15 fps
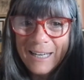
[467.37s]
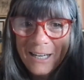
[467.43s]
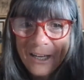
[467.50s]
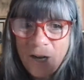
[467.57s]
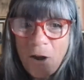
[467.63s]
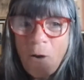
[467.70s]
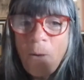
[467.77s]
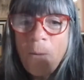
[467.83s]

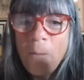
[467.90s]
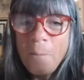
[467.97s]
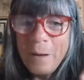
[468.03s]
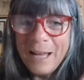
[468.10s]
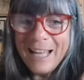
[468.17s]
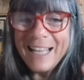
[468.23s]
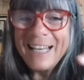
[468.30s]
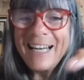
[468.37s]
No
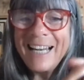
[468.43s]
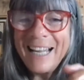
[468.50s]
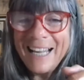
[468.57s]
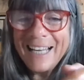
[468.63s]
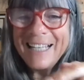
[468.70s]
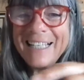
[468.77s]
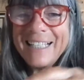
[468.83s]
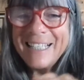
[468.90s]
pun
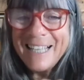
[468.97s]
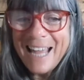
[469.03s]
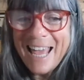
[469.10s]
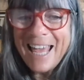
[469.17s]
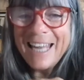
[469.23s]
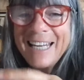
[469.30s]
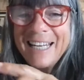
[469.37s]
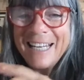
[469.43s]

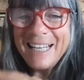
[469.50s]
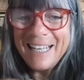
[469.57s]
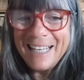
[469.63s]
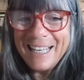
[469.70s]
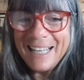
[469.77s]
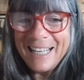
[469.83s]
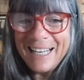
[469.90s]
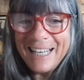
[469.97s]
intended.
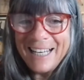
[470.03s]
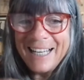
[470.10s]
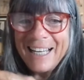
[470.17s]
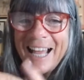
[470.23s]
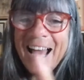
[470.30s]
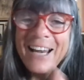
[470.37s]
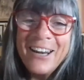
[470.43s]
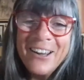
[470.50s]

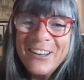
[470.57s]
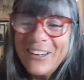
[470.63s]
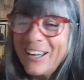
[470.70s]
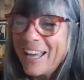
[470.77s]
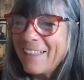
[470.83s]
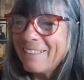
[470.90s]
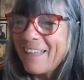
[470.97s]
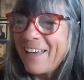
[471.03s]
I know you
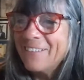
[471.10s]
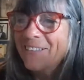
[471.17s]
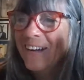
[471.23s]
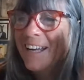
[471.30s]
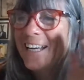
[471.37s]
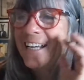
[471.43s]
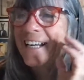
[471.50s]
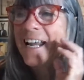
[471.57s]
get that,
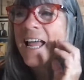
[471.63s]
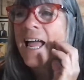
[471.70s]
right?